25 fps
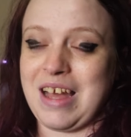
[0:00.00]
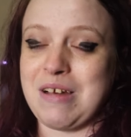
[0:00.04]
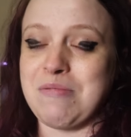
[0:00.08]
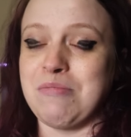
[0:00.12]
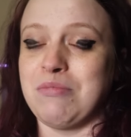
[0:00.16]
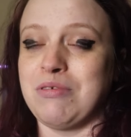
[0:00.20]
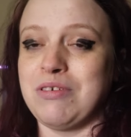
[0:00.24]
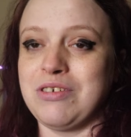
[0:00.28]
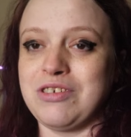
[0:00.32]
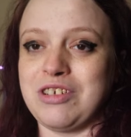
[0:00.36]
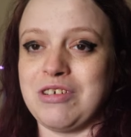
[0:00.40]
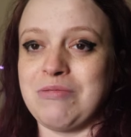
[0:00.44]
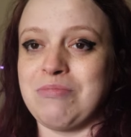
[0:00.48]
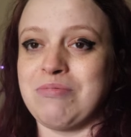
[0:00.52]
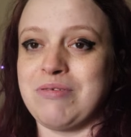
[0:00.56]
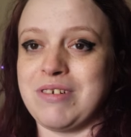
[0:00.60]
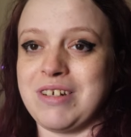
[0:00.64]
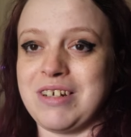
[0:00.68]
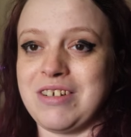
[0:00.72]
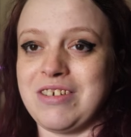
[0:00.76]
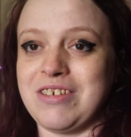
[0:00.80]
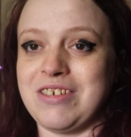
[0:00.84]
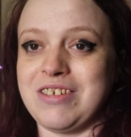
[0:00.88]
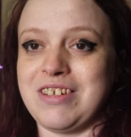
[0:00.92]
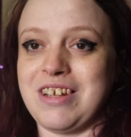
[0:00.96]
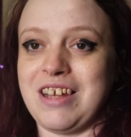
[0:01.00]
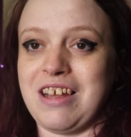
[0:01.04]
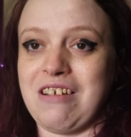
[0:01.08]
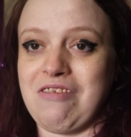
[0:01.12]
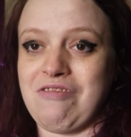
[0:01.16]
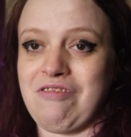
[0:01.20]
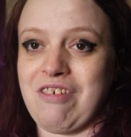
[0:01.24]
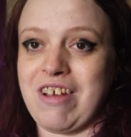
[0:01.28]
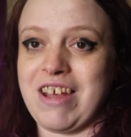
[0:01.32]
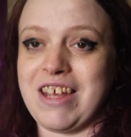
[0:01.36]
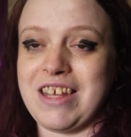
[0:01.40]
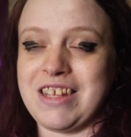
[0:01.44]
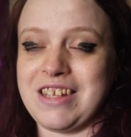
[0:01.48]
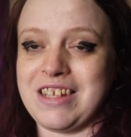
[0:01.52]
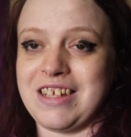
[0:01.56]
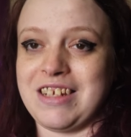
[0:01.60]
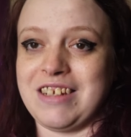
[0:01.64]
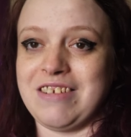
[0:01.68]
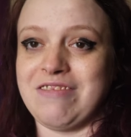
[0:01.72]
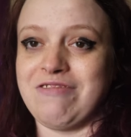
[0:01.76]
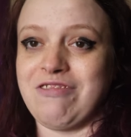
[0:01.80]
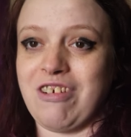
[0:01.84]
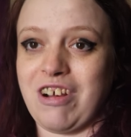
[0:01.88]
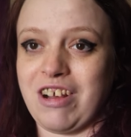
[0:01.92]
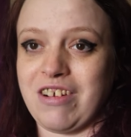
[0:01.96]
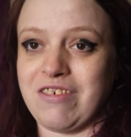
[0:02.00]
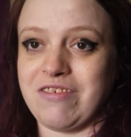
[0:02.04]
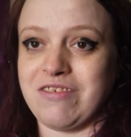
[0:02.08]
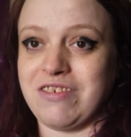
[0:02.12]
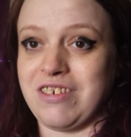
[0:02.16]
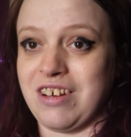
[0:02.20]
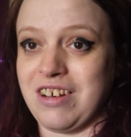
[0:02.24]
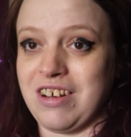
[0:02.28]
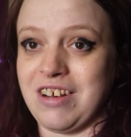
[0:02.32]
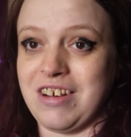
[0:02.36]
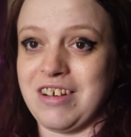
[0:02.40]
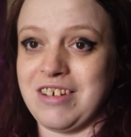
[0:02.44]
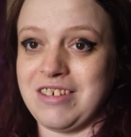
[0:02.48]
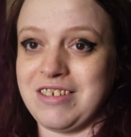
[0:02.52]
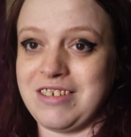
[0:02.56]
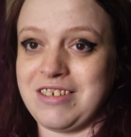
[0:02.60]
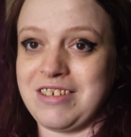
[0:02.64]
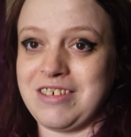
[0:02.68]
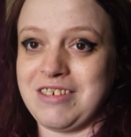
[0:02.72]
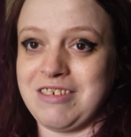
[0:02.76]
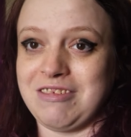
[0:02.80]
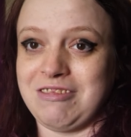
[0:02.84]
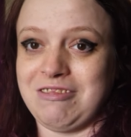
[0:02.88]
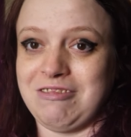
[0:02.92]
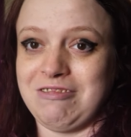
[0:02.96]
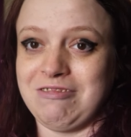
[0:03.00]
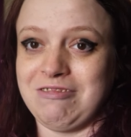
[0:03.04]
I'm also pretty good at evading 5 stars.